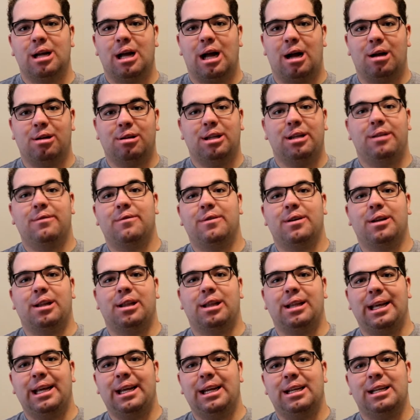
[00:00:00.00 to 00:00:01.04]
I'll leave a
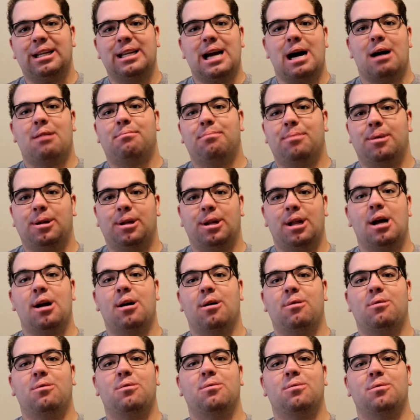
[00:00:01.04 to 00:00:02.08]
link down
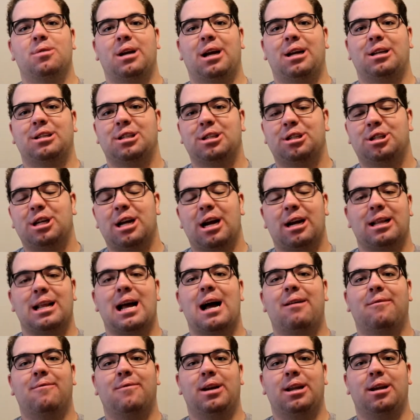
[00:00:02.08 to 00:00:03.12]
below where you guys should check
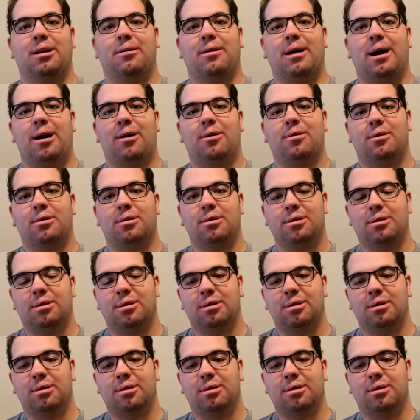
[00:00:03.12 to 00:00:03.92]
that video out.